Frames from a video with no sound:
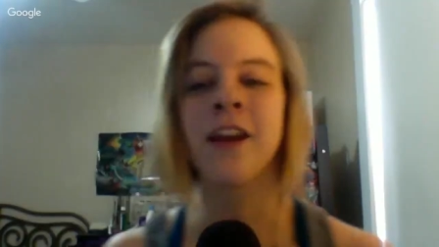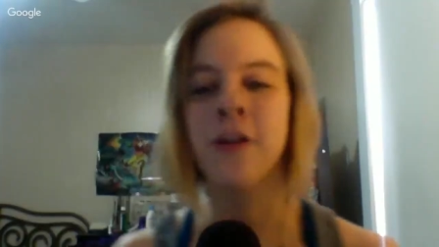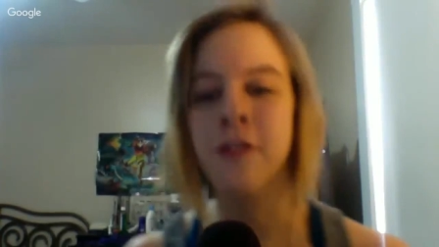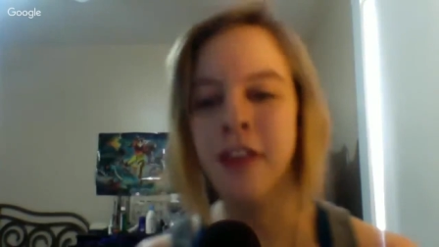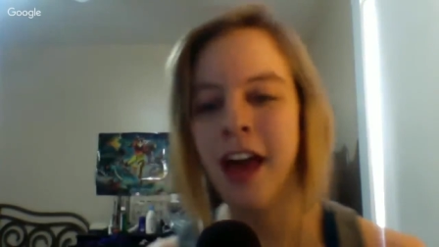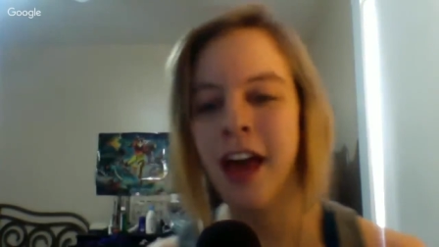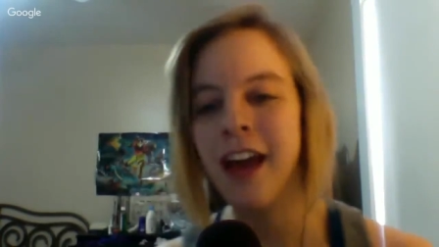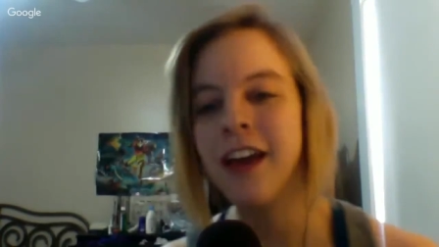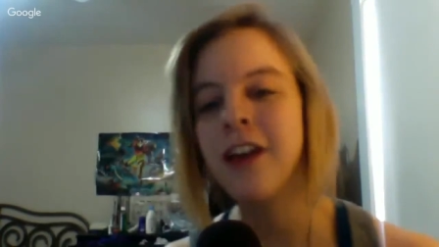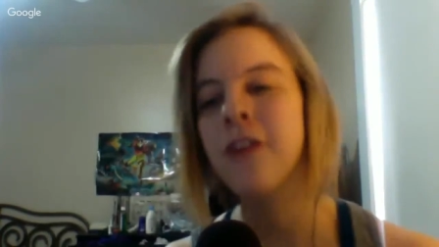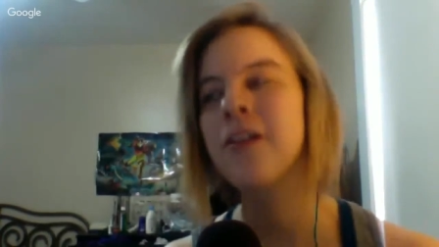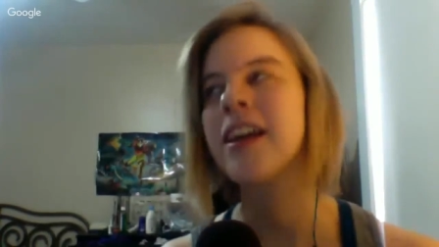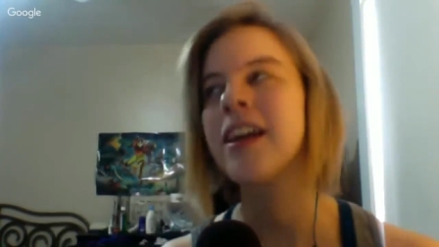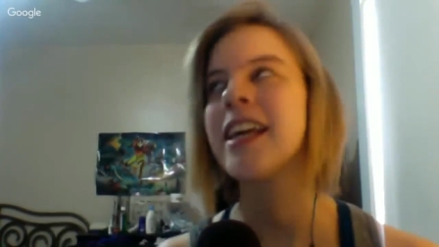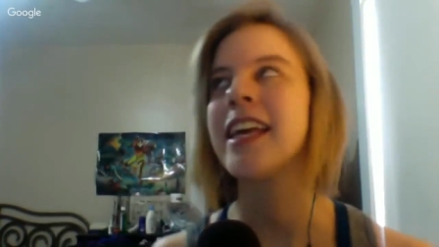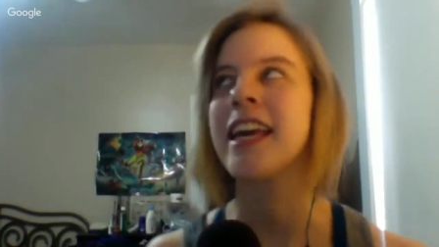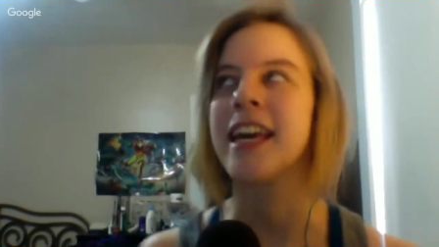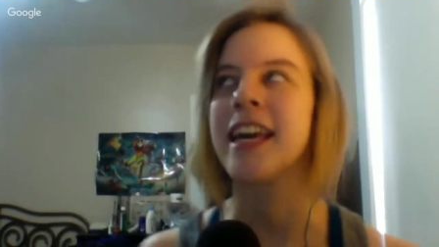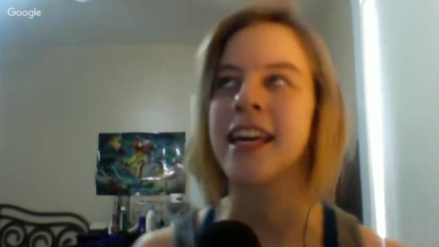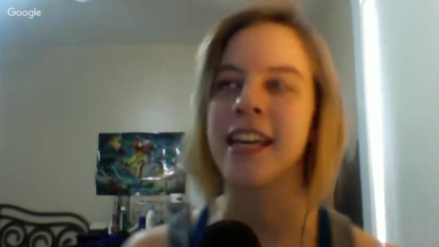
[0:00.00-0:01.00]
that
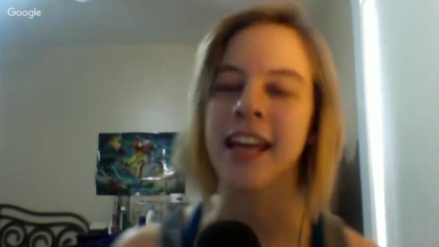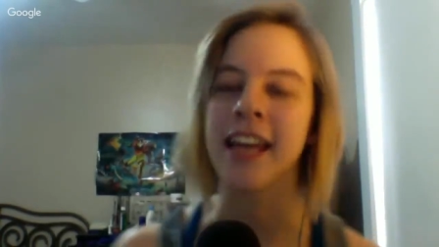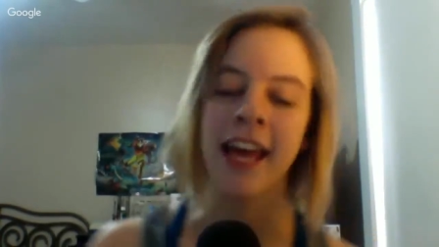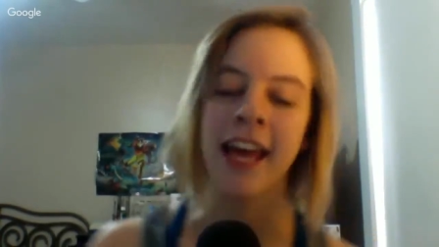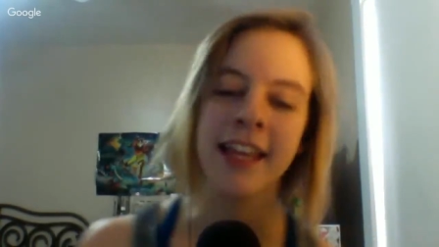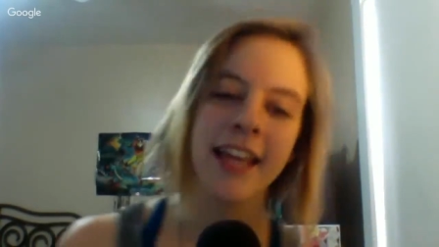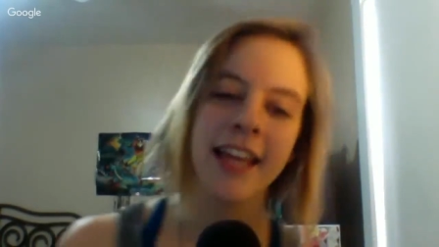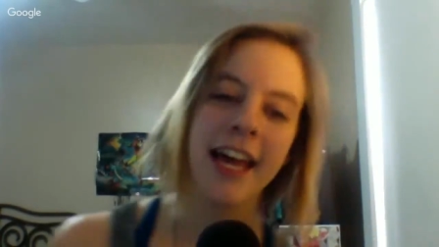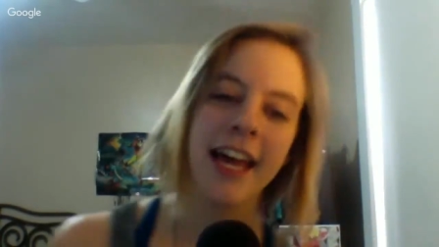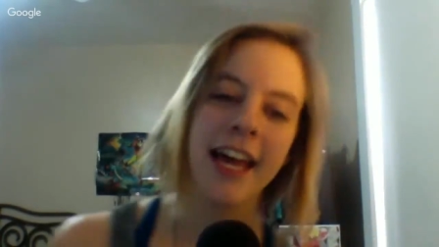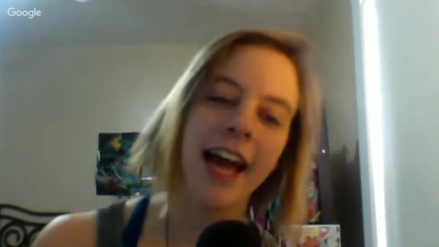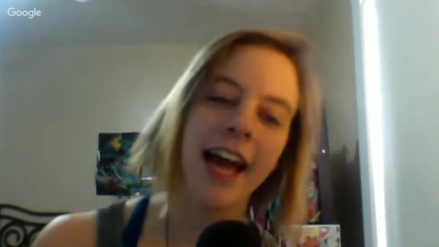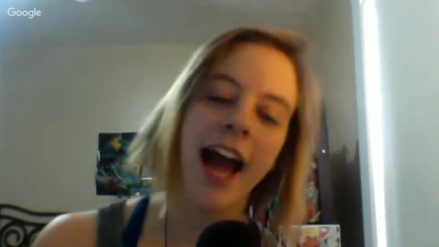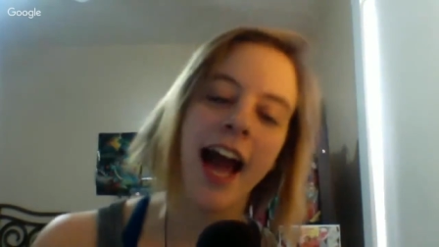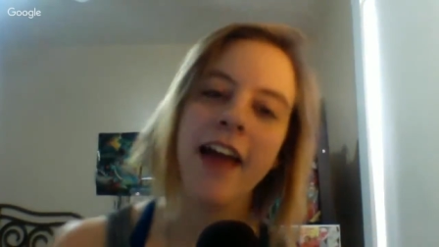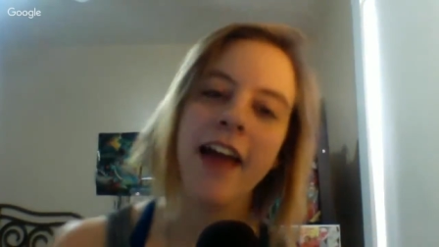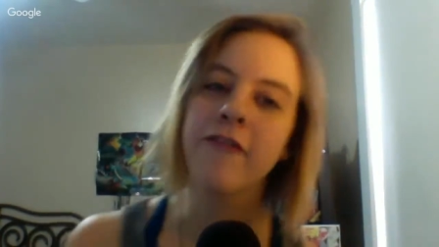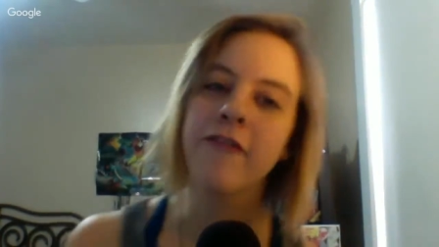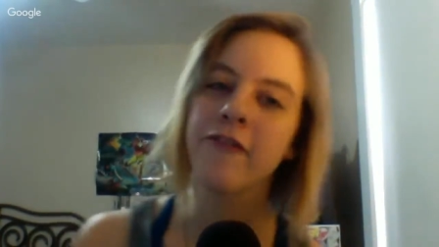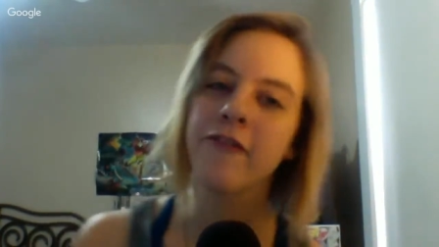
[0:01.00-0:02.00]
going in, and like
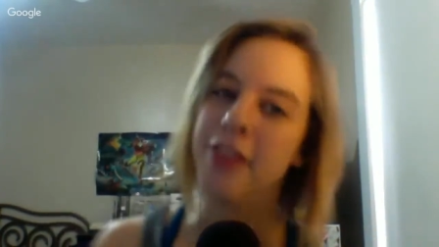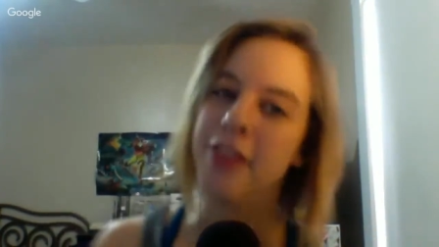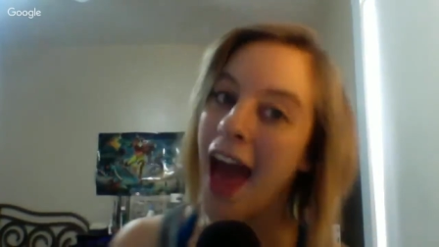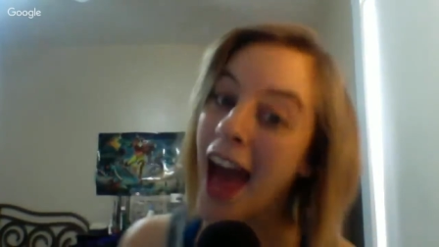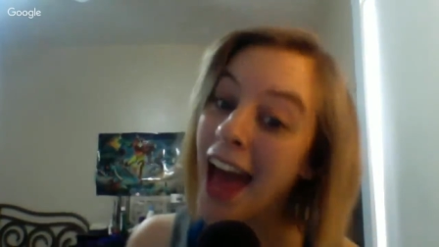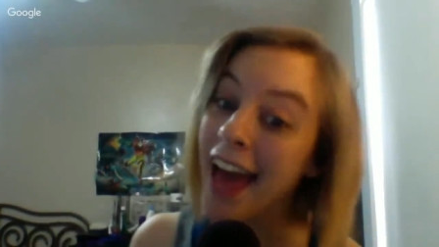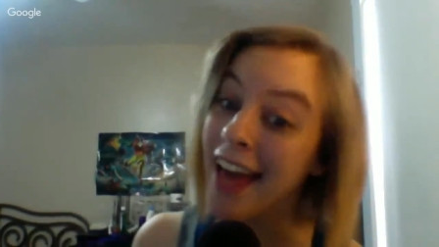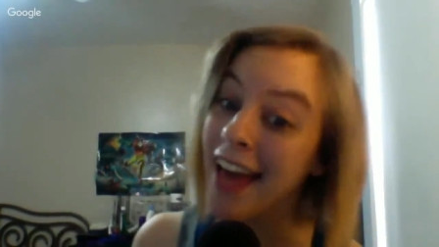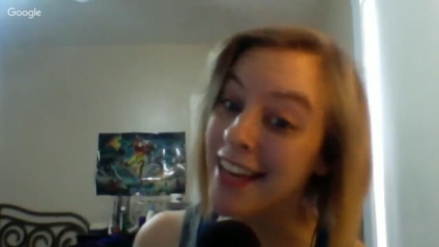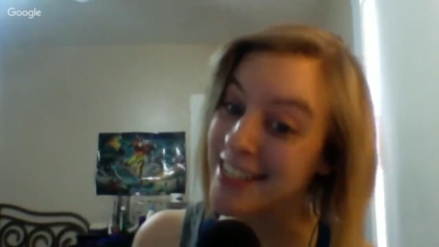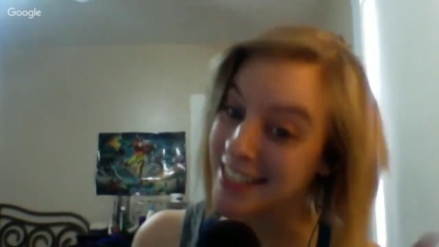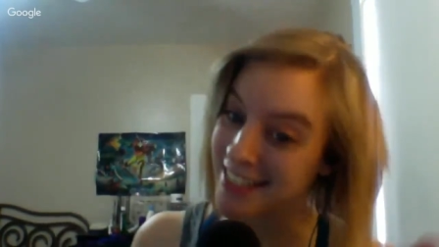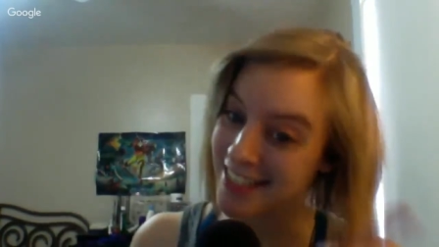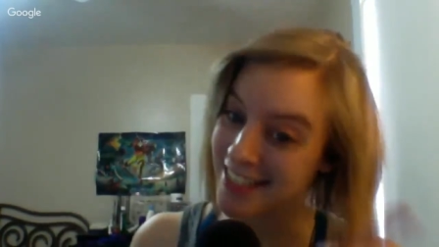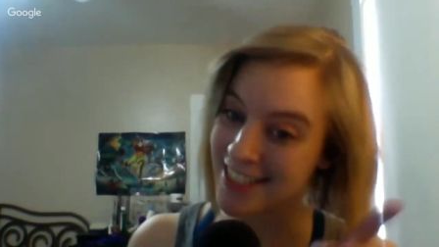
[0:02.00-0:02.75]
that